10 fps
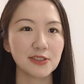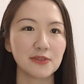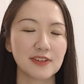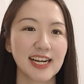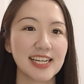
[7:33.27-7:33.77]

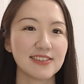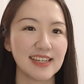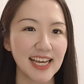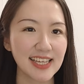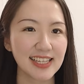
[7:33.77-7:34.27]
don't forget to
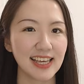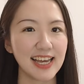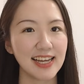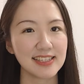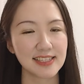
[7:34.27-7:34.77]
like
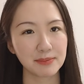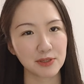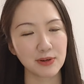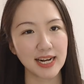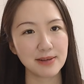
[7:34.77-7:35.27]
and
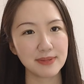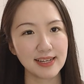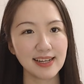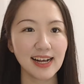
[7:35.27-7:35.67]
subscribe.